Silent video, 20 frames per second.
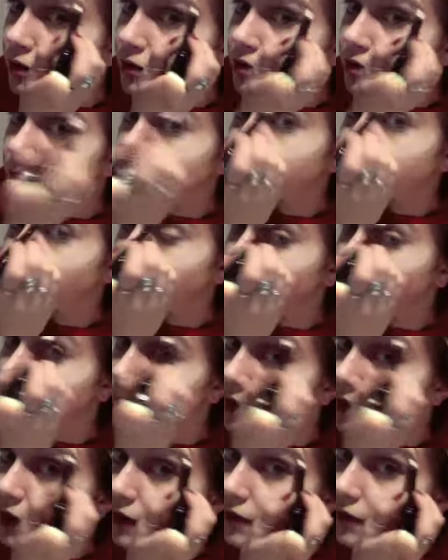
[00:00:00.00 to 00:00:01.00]
You're probably going
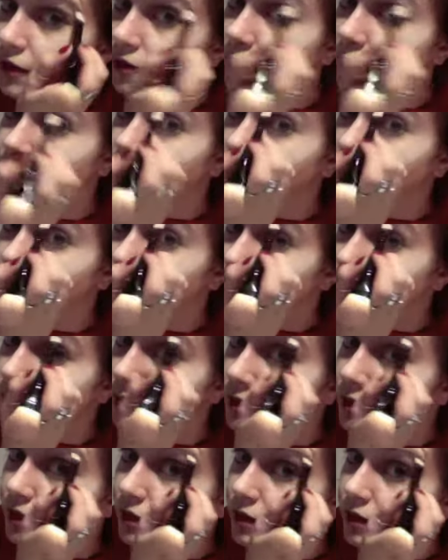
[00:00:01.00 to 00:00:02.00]
to have to redraw this
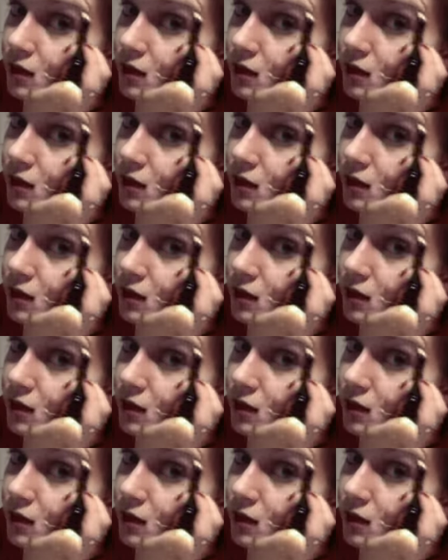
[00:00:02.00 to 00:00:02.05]
one